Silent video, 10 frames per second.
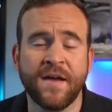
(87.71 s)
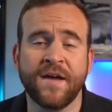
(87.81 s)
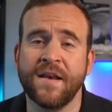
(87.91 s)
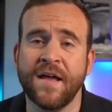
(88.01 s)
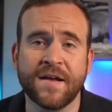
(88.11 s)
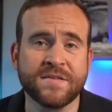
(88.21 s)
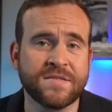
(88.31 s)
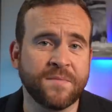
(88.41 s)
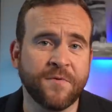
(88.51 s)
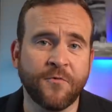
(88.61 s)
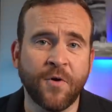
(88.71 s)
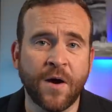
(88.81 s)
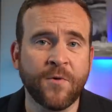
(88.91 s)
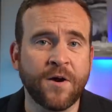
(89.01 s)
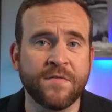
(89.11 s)
And like I said, before I
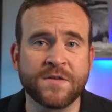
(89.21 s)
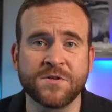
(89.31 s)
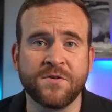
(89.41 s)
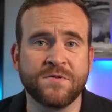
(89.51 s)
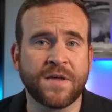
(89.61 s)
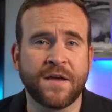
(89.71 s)
went on this cruise,